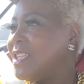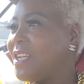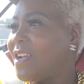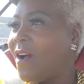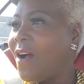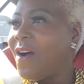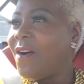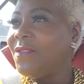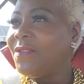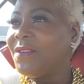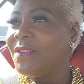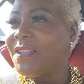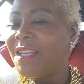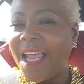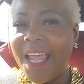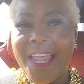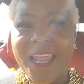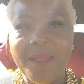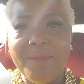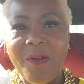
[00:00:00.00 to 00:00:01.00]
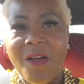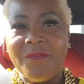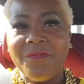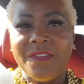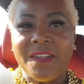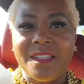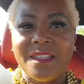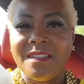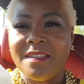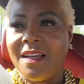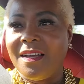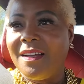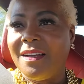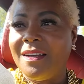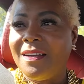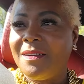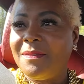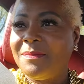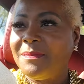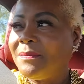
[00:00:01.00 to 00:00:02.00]
she called, came off this
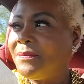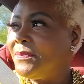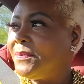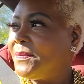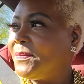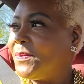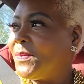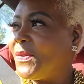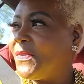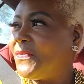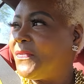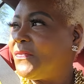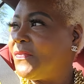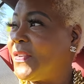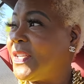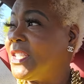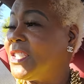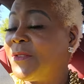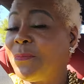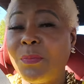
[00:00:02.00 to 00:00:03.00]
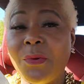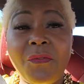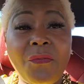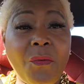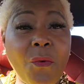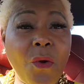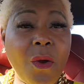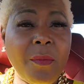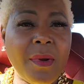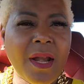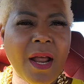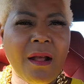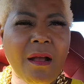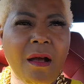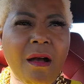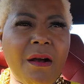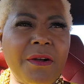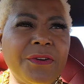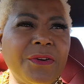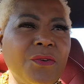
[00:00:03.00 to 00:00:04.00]
um, finished performing. I
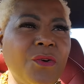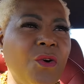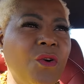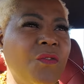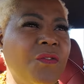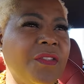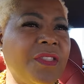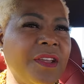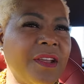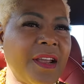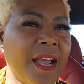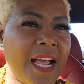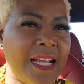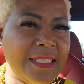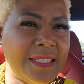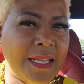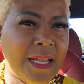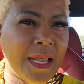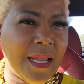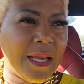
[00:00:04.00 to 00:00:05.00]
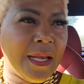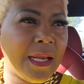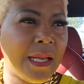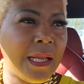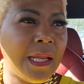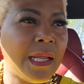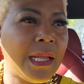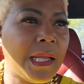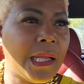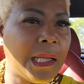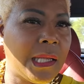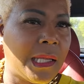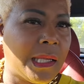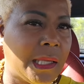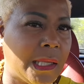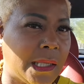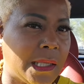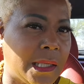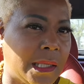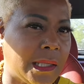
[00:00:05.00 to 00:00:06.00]
called her over there. I said,
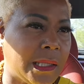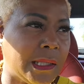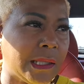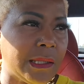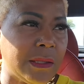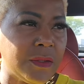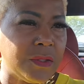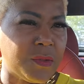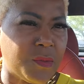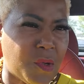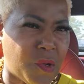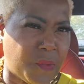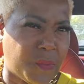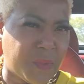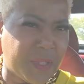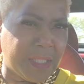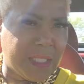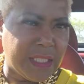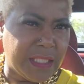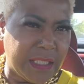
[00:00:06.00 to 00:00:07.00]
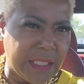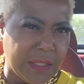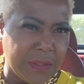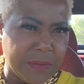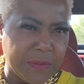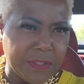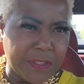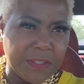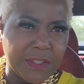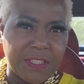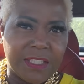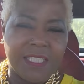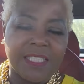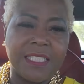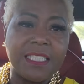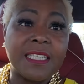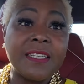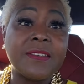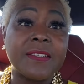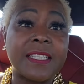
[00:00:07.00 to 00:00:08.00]
"You smoke weed, don't you?"
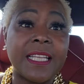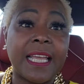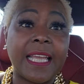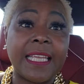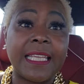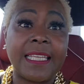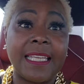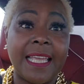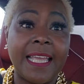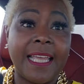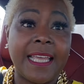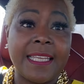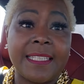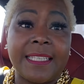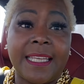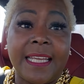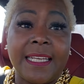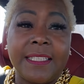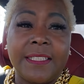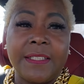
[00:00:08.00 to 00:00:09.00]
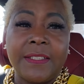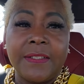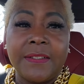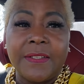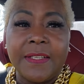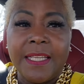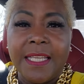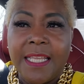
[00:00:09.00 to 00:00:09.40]
She was like, "Yes, I do."